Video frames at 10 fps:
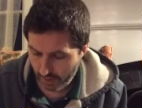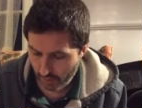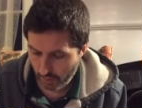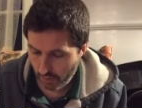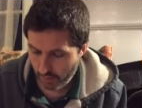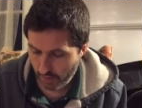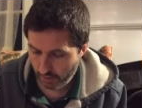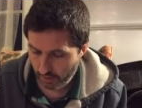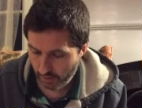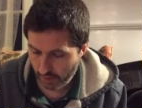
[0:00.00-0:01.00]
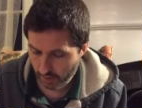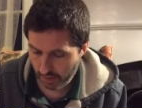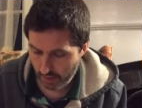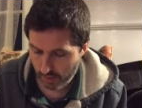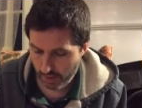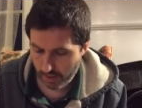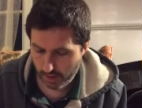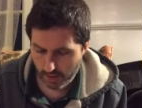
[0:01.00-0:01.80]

At one point, Rents whispered,